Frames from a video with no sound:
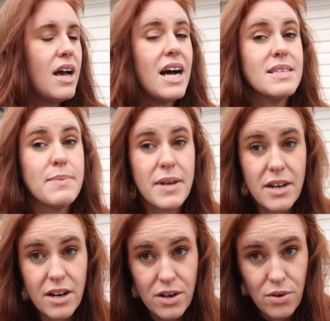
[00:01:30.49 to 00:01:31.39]
has been
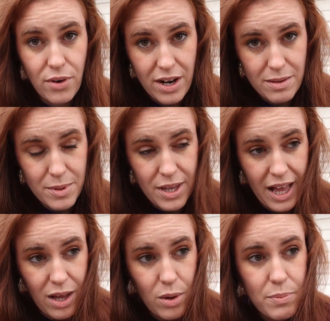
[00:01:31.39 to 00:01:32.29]
an incredible
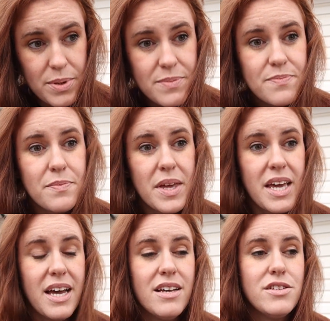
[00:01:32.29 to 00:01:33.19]
help
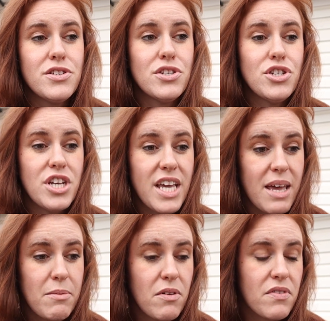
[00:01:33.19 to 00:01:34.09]
because she
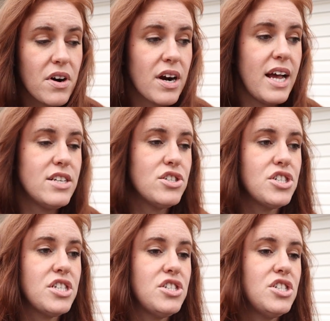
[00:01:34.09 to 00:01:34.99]
came over and
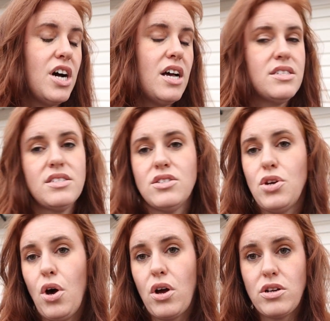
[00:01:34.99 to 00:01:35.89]
she just
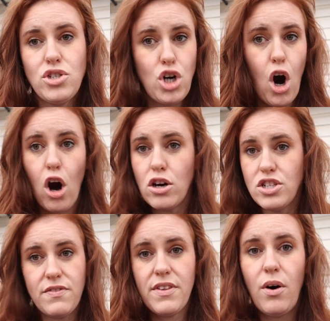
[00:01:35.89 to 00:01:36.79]
took charge
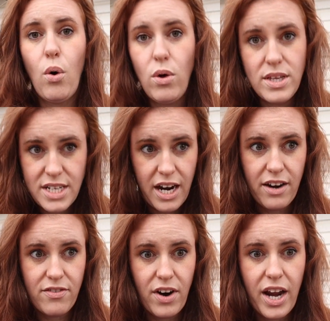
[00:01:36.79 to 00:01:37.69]
of the whole
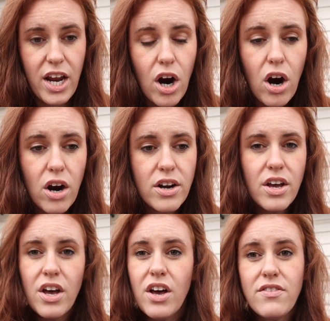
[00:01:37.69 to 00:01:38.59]
entire front yard
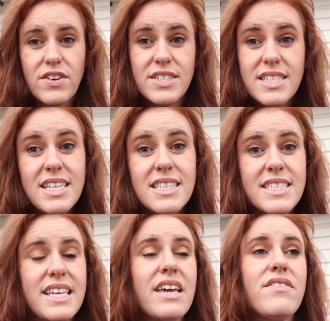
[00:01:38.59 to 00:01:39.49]
for seed
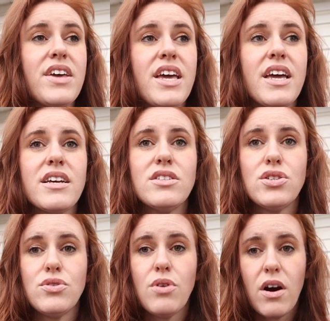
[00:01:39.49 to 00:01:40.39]
saving
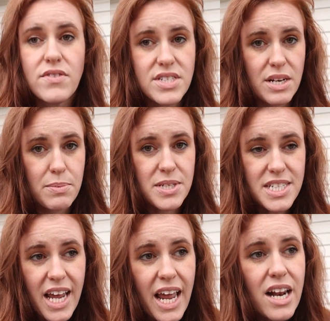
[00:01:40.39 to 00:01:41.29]
to harvesting
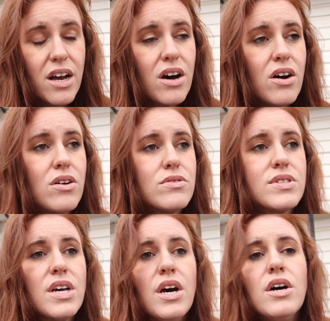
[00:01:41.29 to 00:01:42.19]

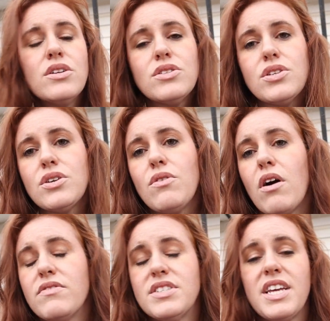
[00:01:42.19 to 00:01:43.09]
potatoes to
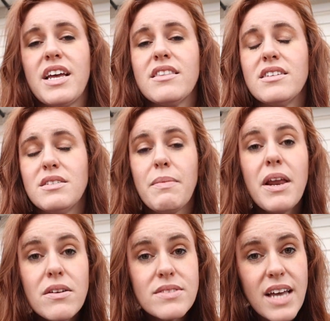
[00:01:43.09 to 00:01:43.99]
harvesting the
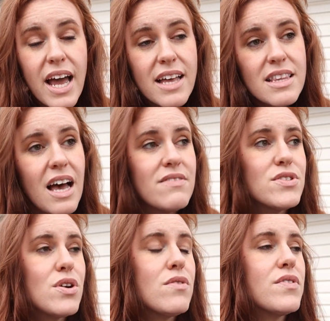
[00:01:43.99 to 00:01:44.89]
tomatoes I had left
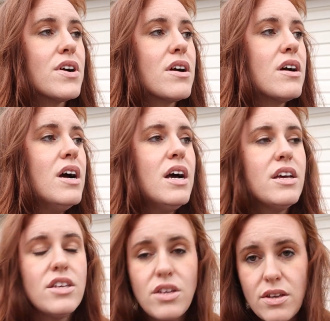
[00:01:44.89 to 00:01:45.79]
over,
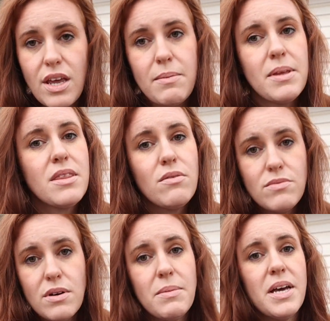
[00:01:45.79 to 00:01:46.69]
you name it. The
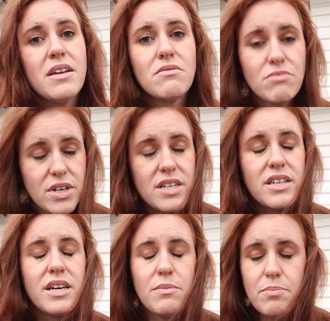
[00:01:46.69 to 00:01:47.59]
woman
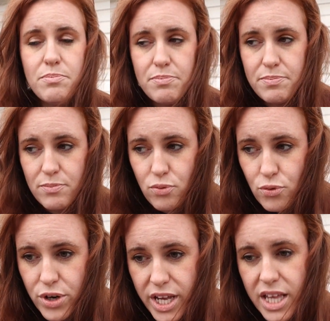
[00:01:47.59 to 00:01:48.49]
really,
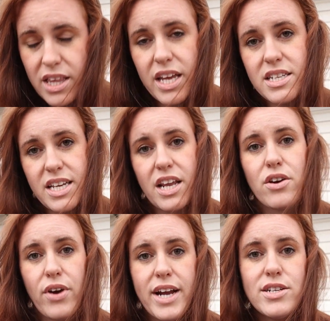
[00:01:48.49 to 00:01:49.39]
really did a
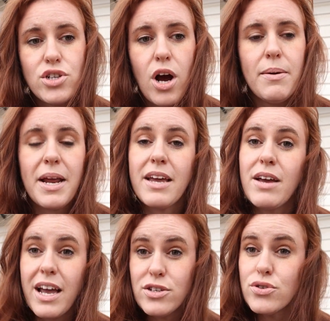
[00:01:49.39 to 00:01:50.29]
great job and I,
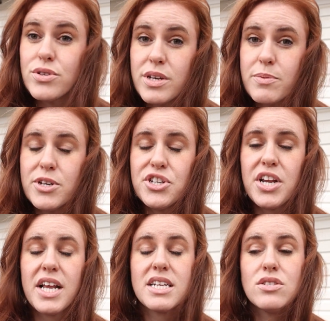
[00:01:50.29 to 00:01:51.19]
I truly
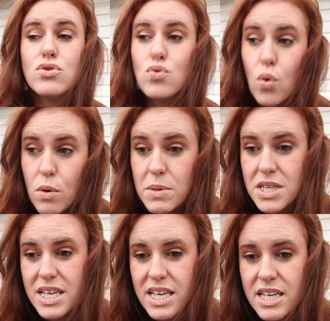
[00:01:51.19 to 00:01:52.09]
appreciate it because
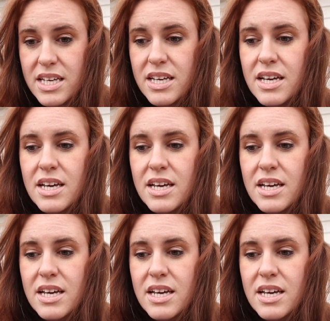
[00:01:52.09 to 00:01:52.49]
normally